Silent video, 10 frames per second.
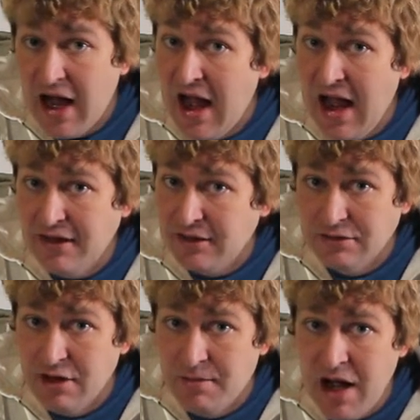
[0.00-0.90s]
I have to
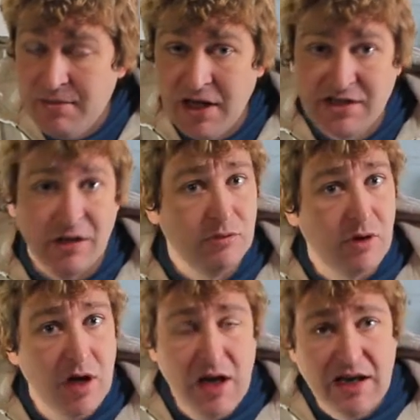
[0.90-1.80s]
remind myself,
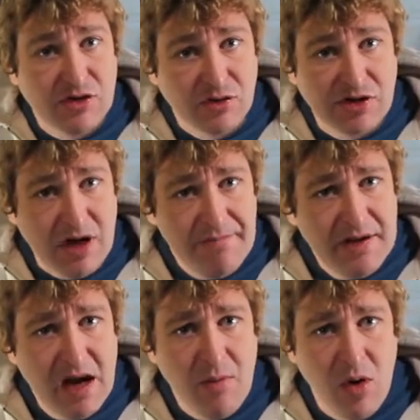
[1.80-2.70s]
is there
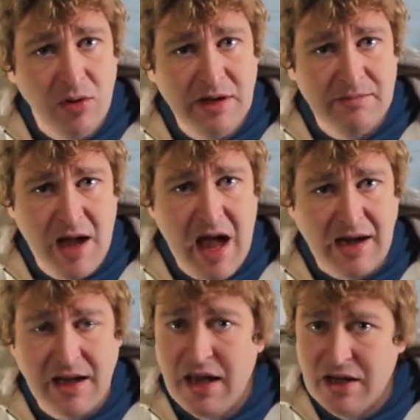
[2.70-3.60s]
something I'm holding
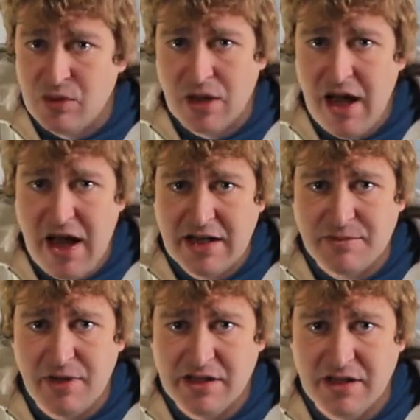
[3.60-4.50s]
back? Is what I
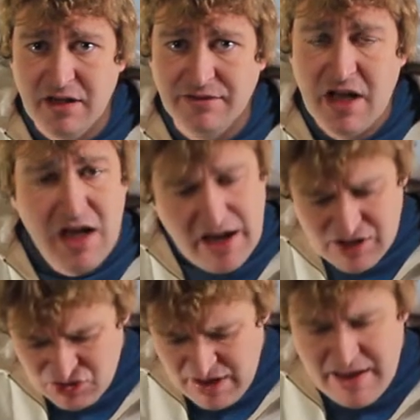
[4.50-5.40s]
ask myself.
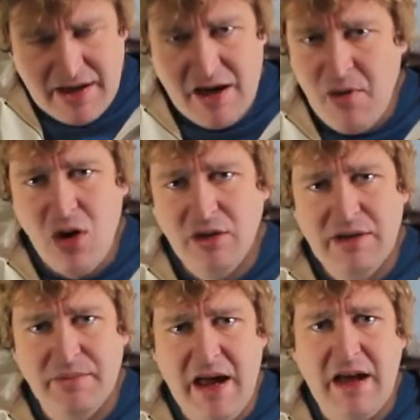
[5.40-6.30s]
Is there anything I'm
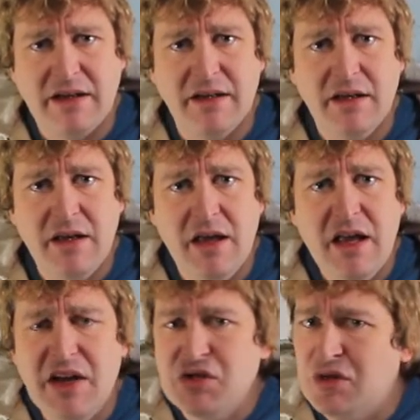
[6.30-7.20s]
holding back?
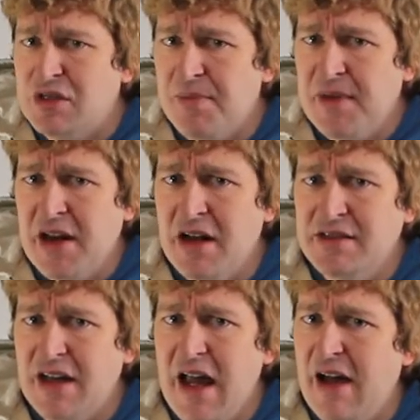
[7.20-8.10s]
Is there something
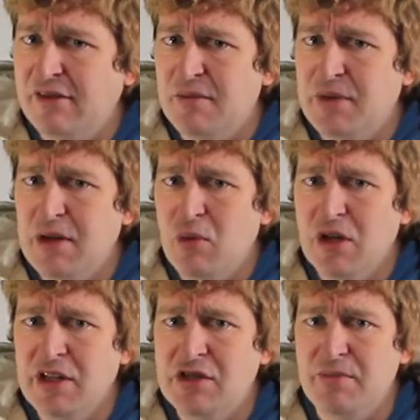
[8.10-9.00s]
else I have to be
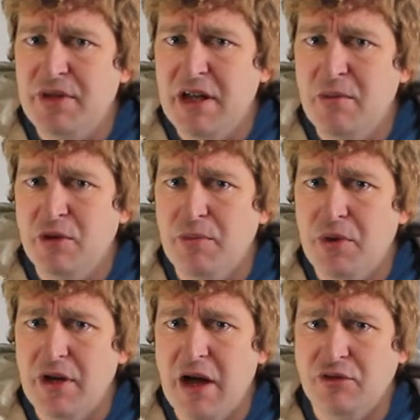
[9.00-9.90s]
willing to be able to
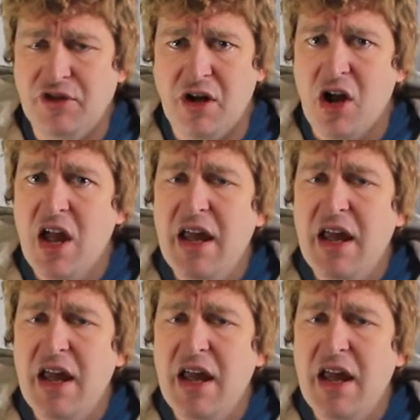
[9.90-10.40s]
put out there?